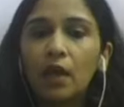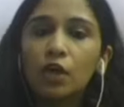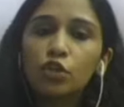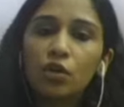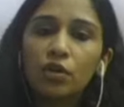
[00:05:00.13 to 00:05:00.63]

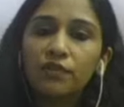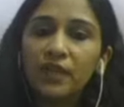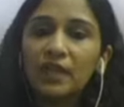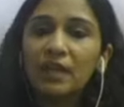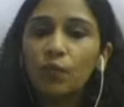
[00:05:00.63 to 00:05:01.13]
a
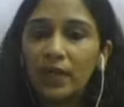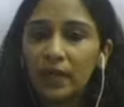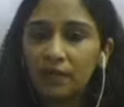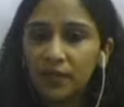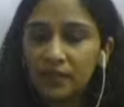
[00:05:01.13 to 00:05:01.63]
geographically
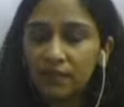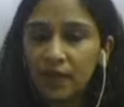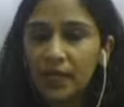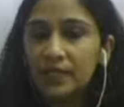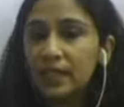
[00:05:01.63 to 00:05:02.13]

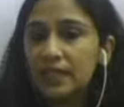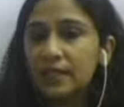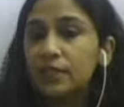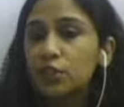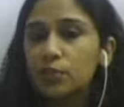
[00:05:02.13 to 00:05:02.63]
well-diversified sales
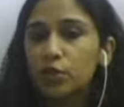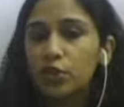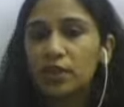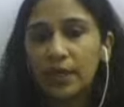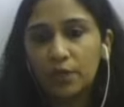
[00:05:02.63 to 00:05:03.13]
and
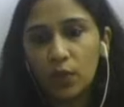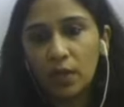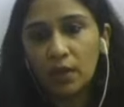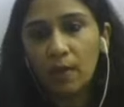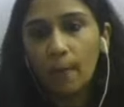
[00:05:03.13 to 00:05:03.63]
distribution
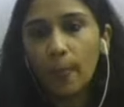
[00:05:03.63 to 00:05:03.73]
network,